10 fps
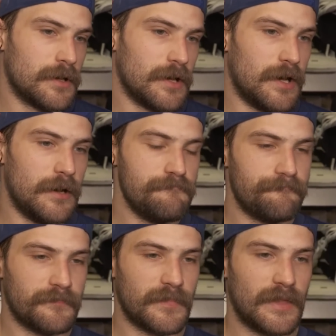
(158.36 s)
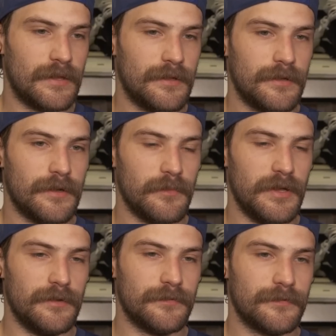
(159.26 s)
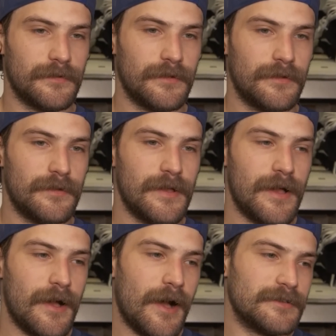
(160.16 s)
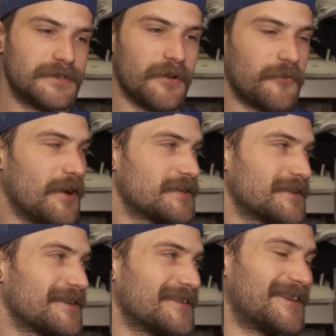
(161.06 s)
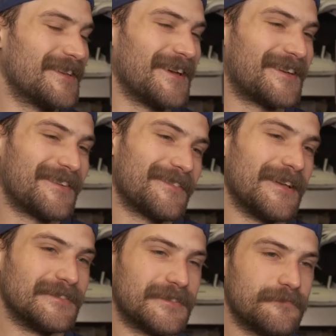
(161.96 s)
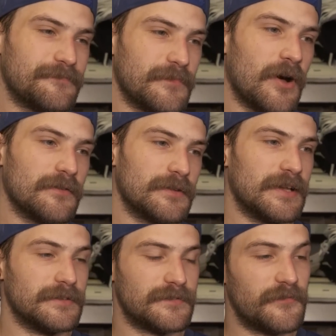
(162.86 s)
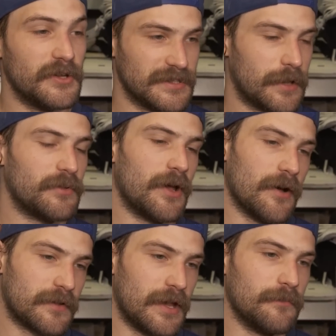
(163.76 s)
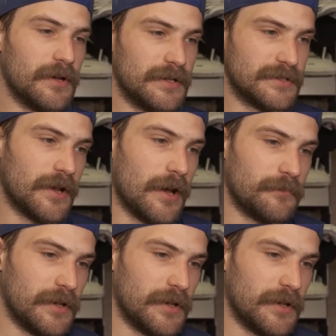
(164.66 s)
I mean, it's a tough question because, like, it feels like a playoff game, but it's not.